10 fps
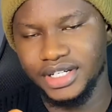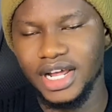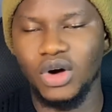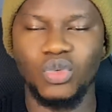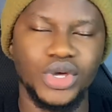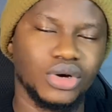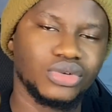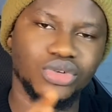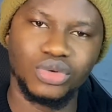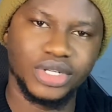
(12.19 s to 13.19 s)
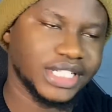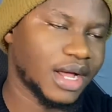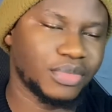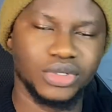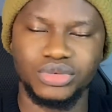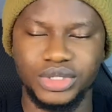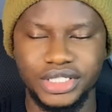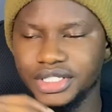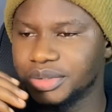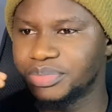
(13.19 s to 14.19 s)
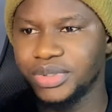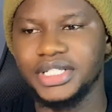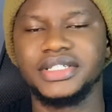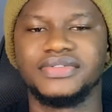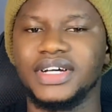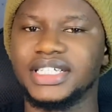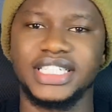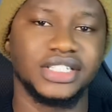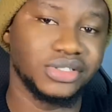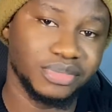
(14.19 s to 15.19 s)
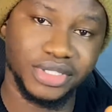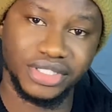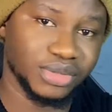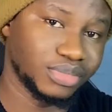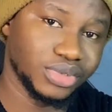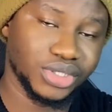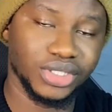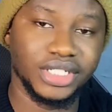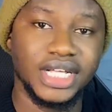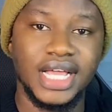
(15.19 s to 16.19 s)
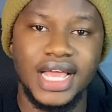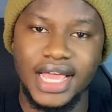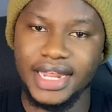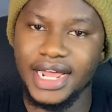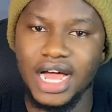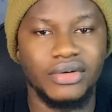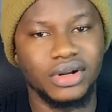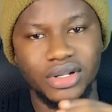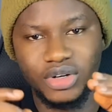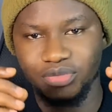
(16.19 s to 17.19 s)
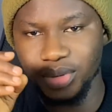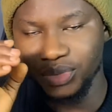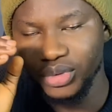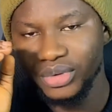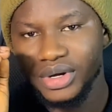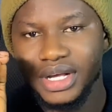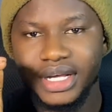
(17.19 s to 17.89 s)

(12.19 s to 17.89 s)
Now we all know what happened with the Pixelverse airdrop distribution and how a lot of people